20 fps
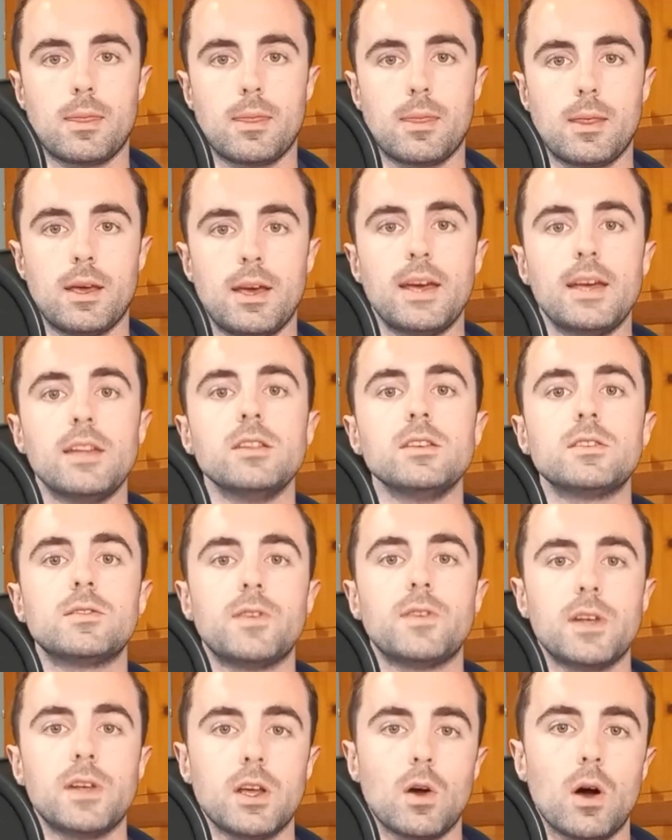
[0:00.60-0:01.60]
In this
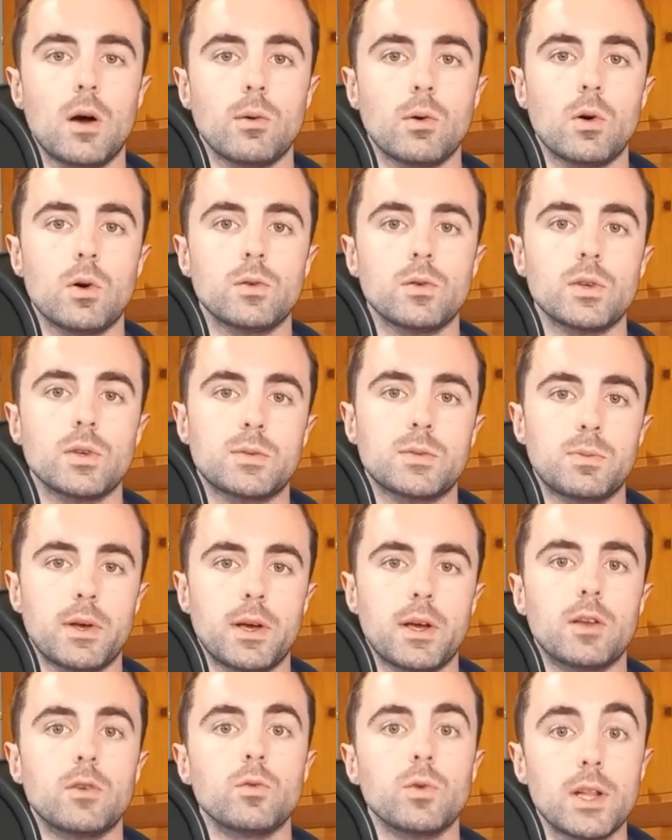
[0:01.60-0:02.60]
video, I'm going to
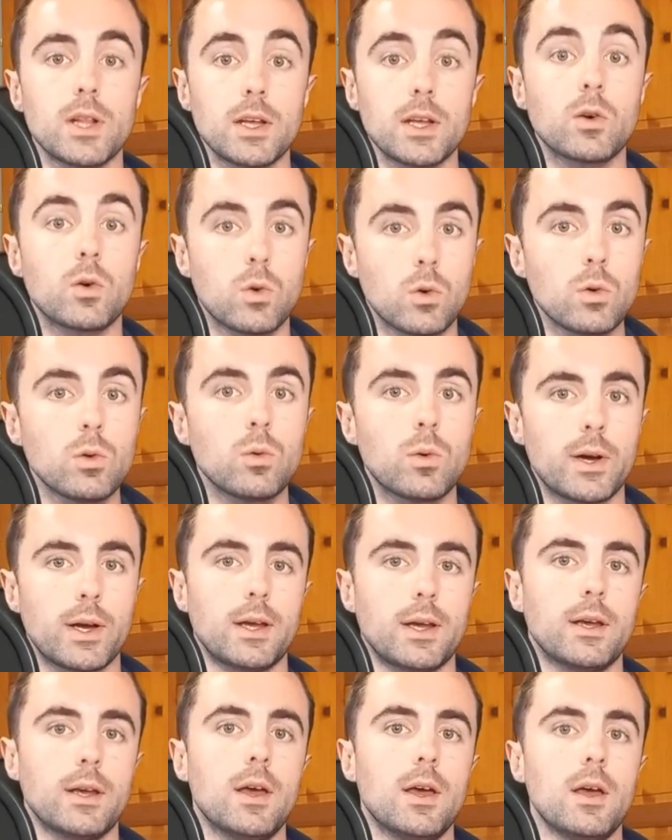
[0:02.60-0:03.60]
explain a really cool
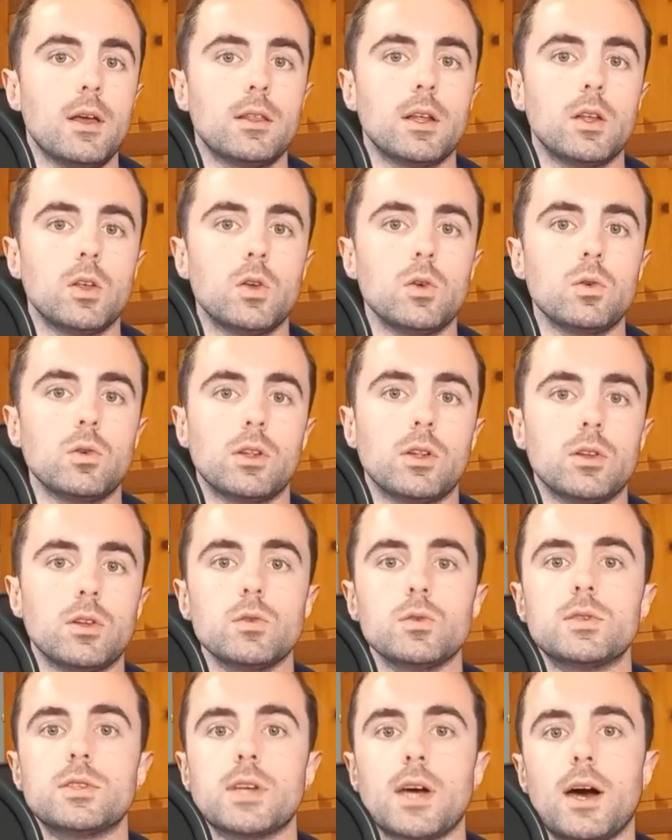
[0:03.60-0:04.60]
way that you can
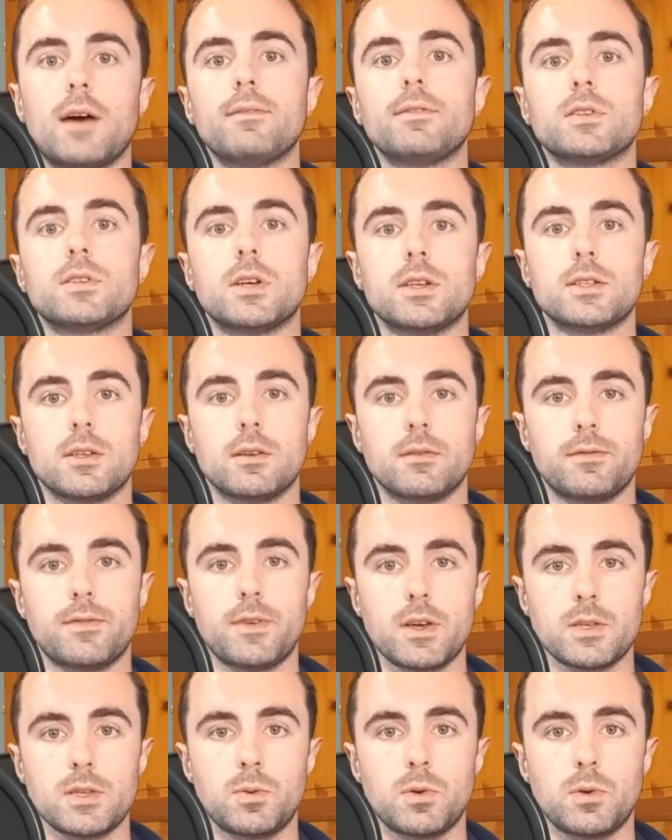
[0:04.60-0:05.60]
use to advertise on
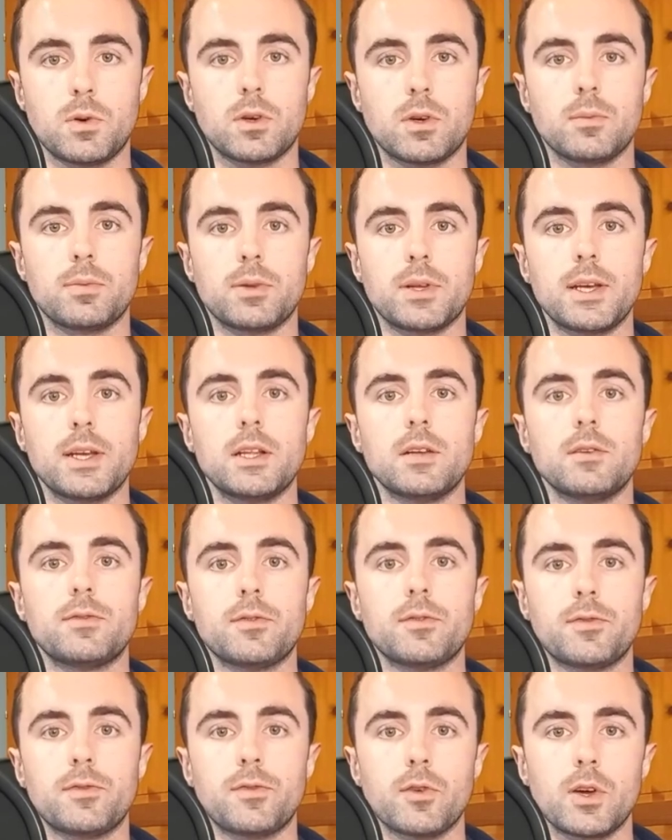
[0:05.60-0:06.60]
Facebook completely for
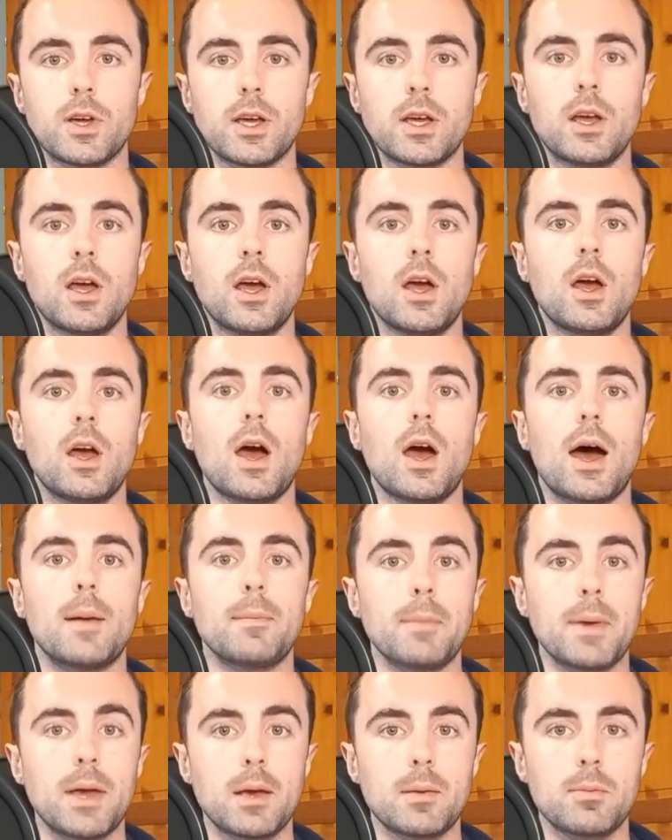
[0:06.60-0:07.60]
free and
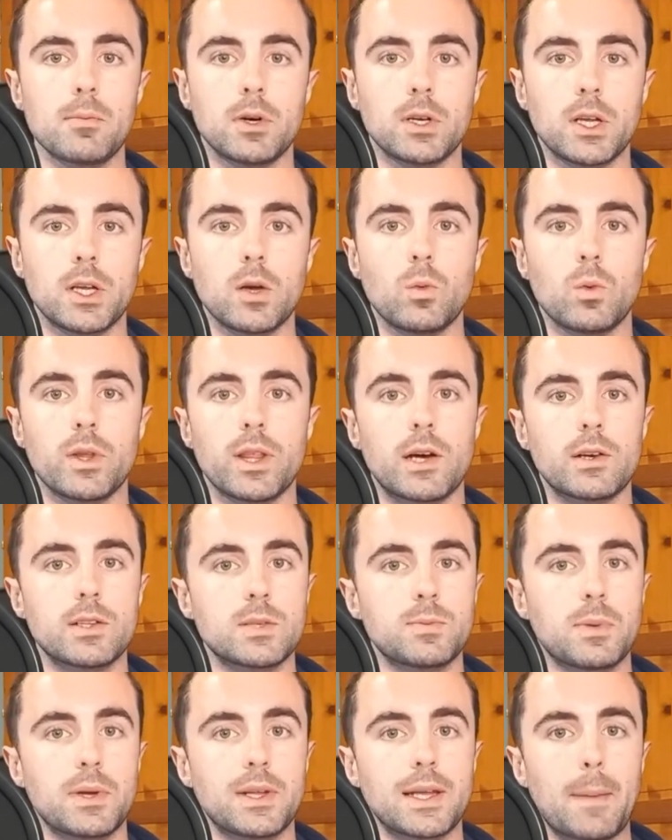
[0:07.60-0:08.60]
make money without
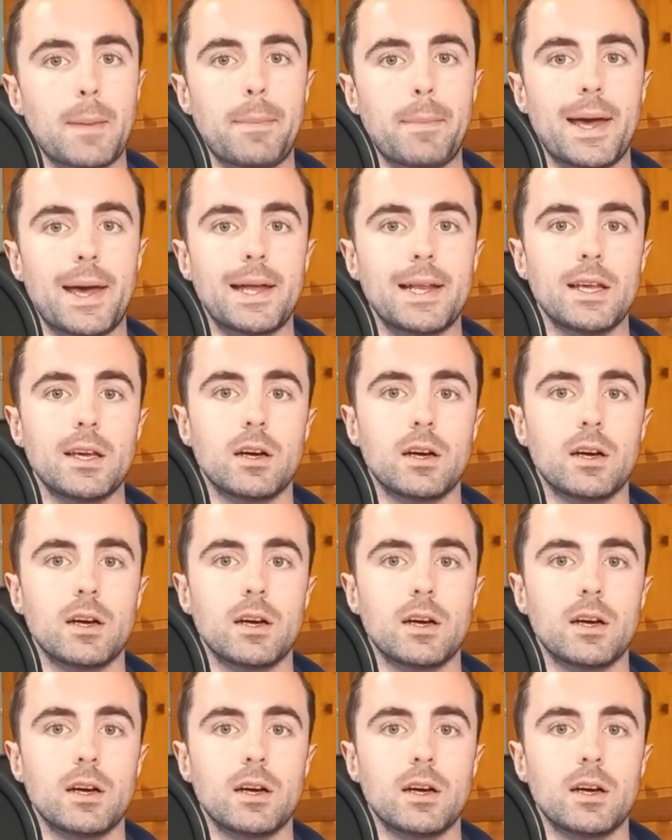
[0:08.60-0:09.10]
spending a penny on